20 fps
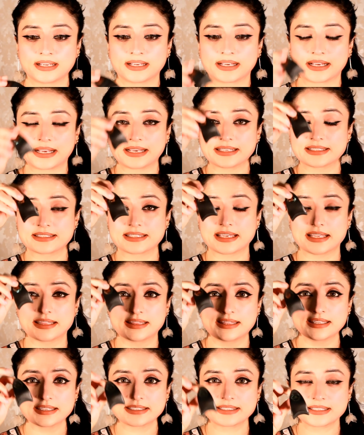Guys,
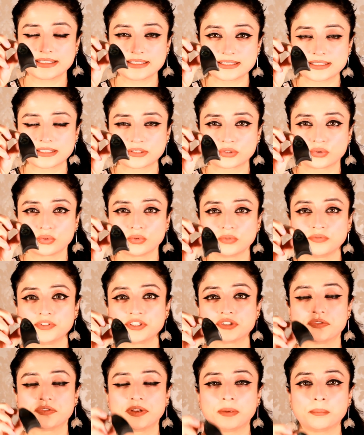this is the tool
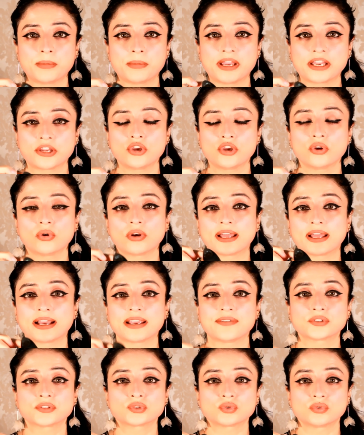which will make your
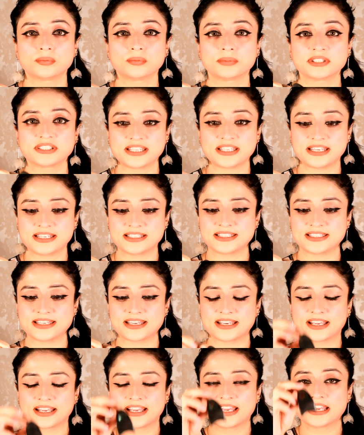life so much
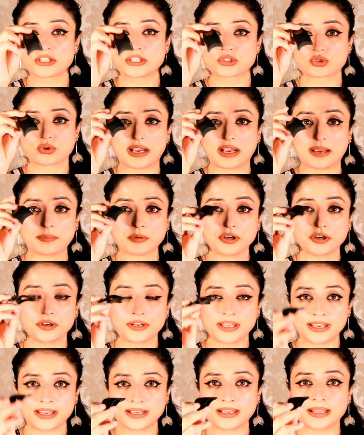easier. So I'm going to
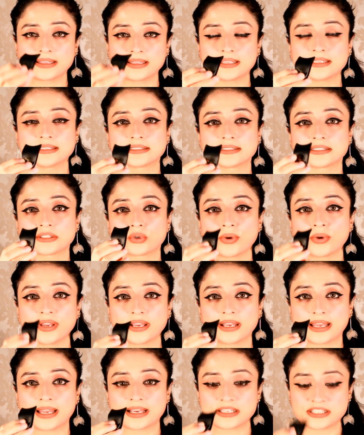take this
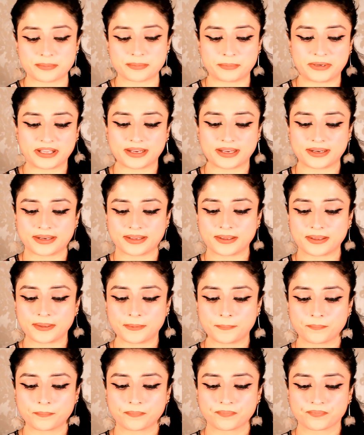quick lash applicator.
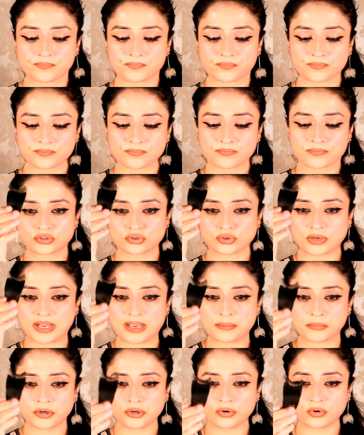So
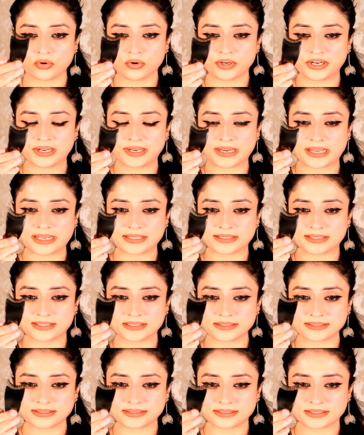I'm going to hold it like
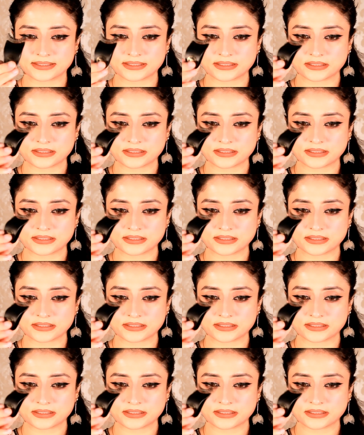this.